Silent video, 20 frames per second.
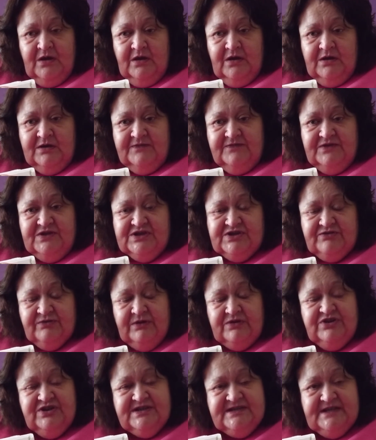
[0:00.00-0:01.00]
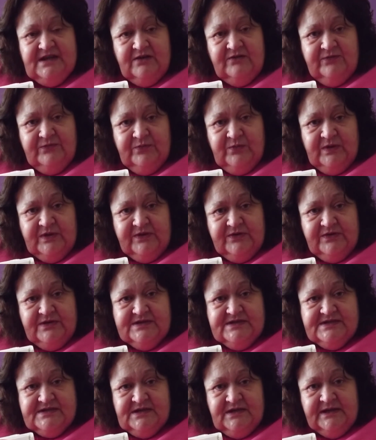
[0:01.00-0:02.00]
And if you surround yourself with
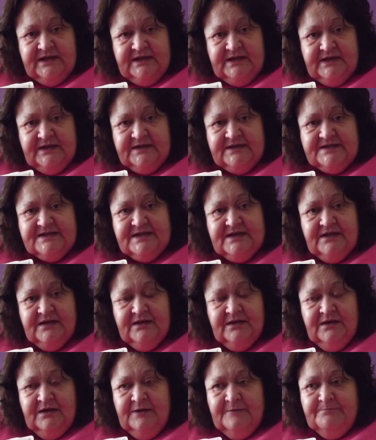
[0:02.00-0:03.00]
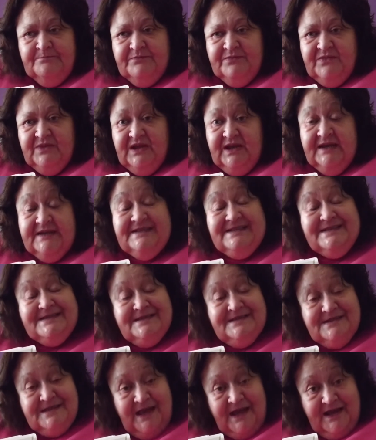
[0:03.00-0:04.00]
selenite, it
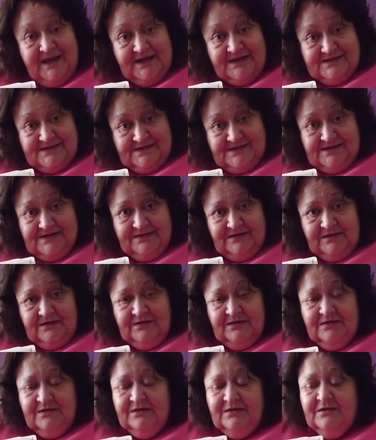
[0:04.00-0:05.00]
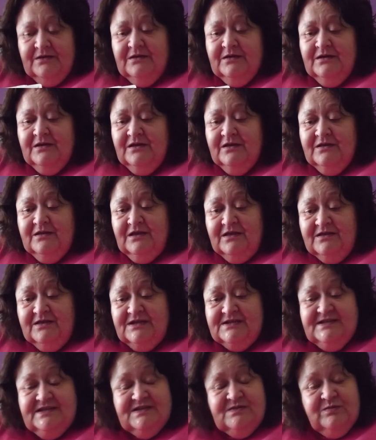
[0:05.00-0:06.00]
says that
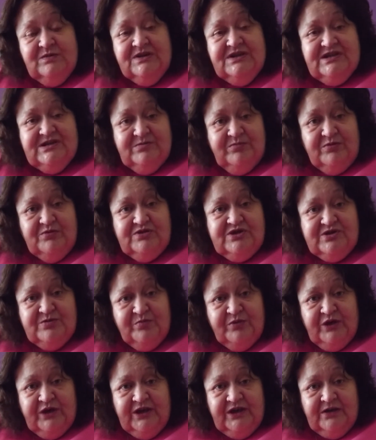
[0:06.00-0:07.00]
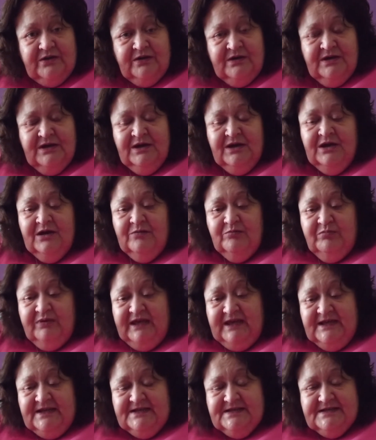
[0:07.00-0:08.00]
this is what it's supposed to bring you:
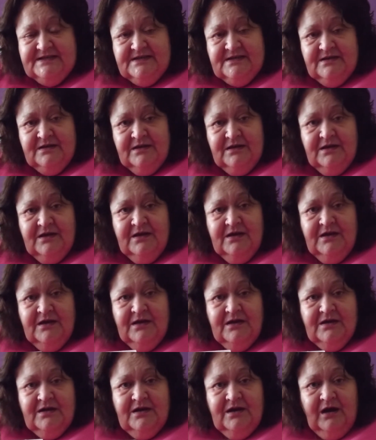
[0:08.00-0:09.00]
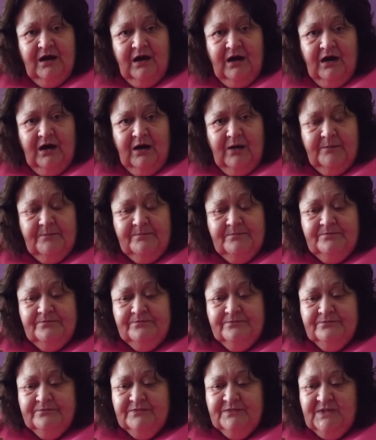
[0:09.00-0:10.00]
peace, calm,
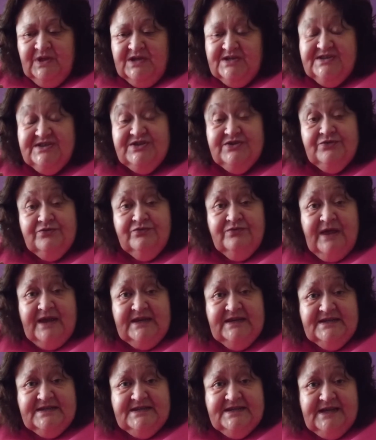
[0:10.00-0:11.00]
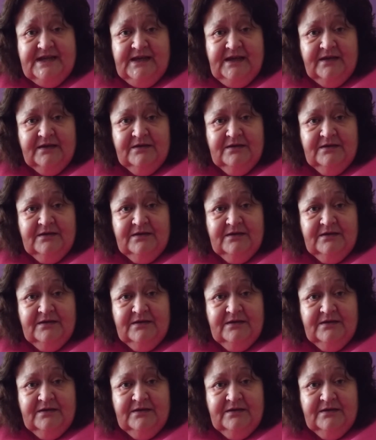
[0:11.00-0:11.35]
serenity,